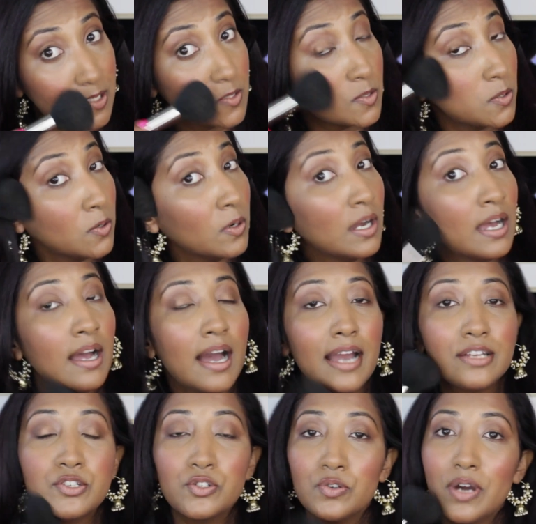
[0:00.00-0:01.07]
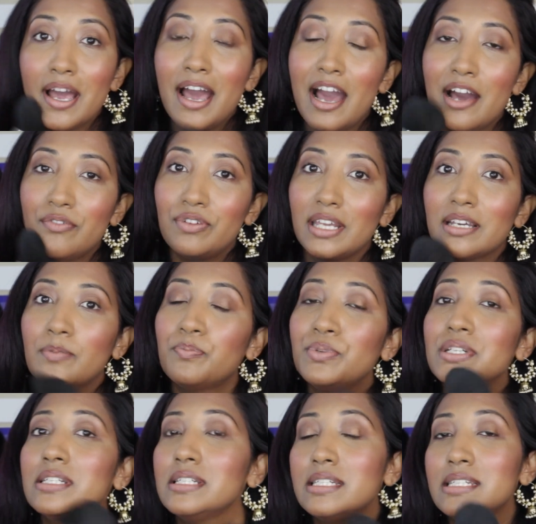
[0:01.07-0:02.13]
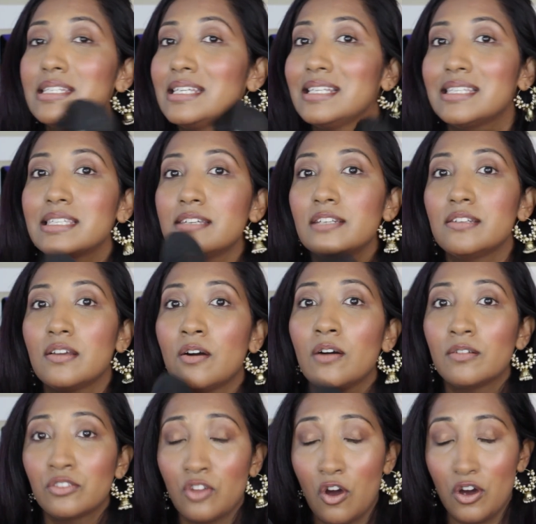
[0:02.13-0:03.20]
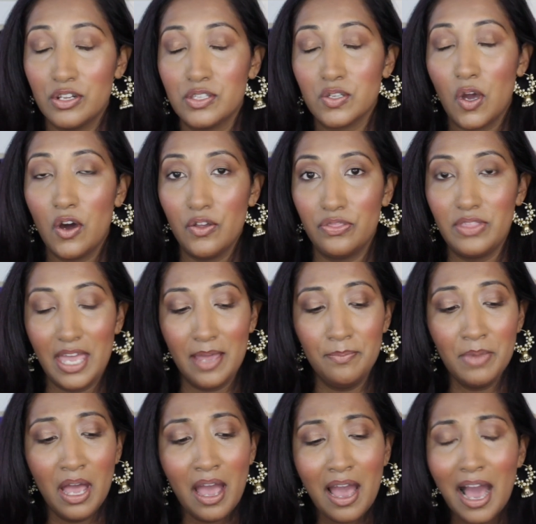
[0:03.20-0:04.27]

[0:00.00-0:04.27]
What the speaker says: so I do have like a pretty decent thoughts on them.